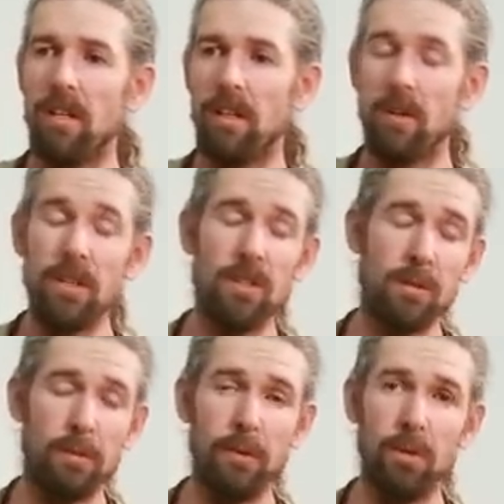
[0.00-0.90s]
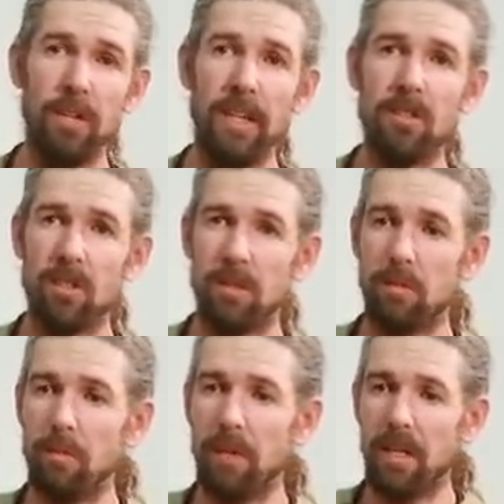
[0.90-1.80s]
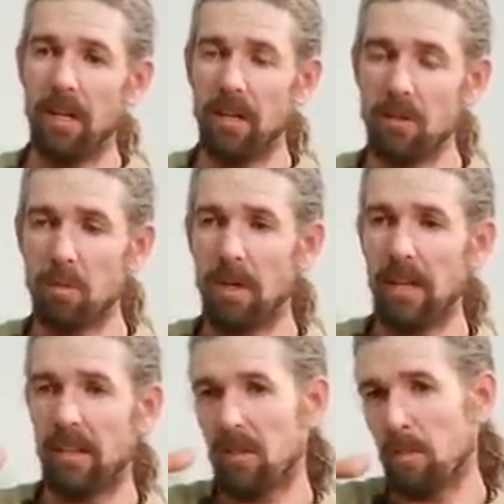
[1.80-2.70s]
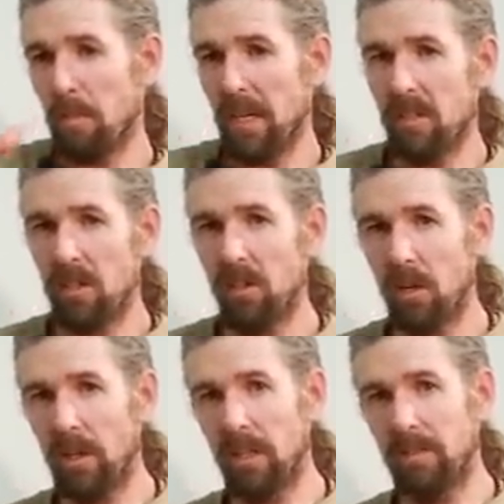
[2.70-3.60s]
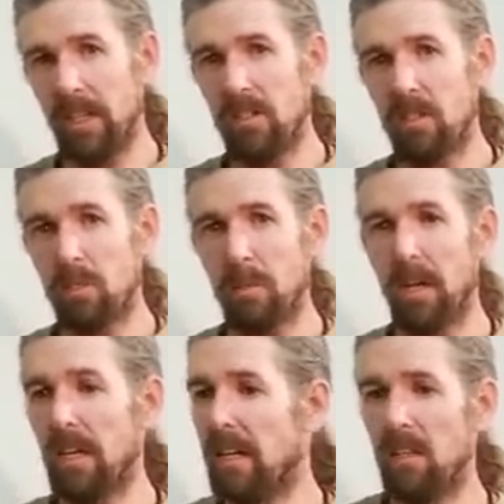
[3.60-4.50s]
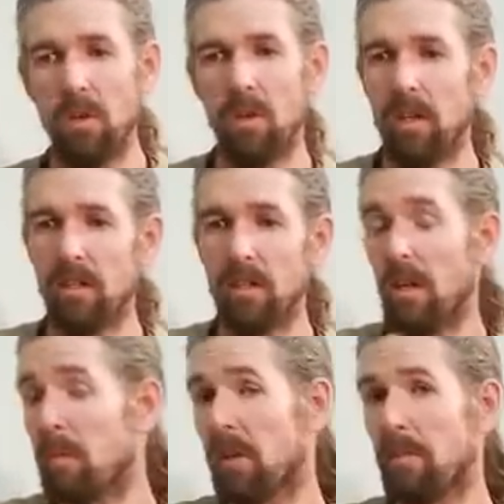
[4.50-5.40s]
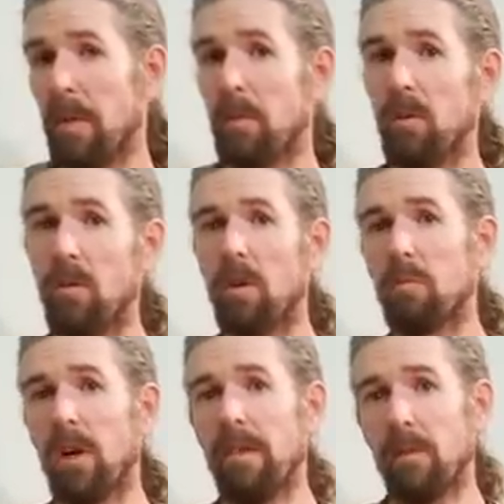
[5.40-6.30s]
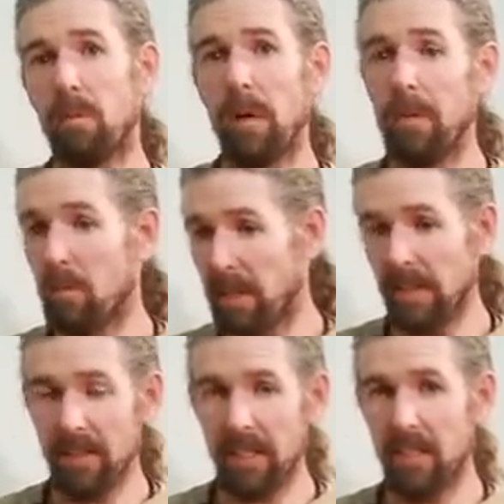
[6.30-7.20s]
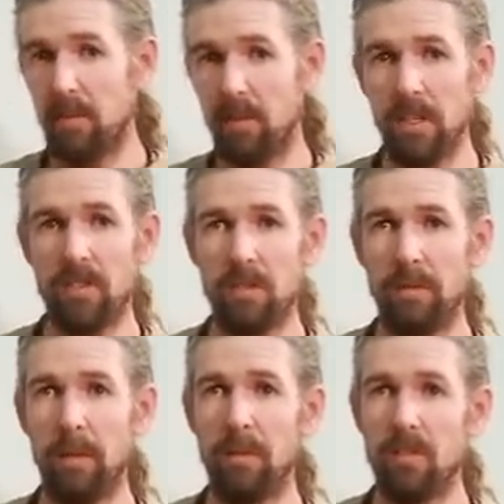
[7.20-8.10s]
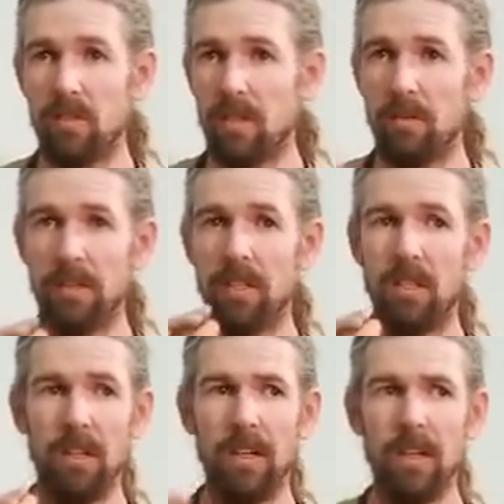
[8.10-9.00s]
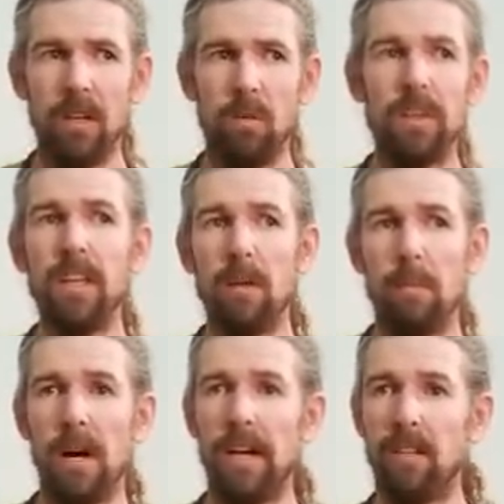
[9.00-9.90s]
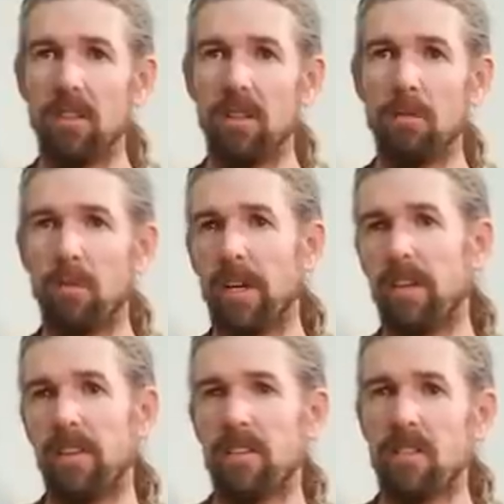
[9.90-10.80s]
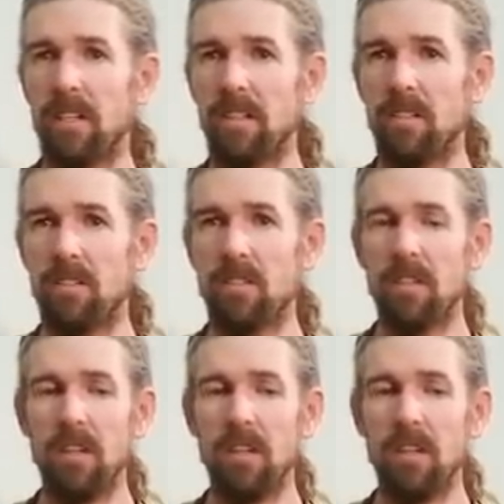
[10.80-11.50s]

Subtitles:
increases the fuel danger because we're at this mid to low elevation spot. I know a number of people who own private property where they live and raise their families and stuff that are within a mile of where this is.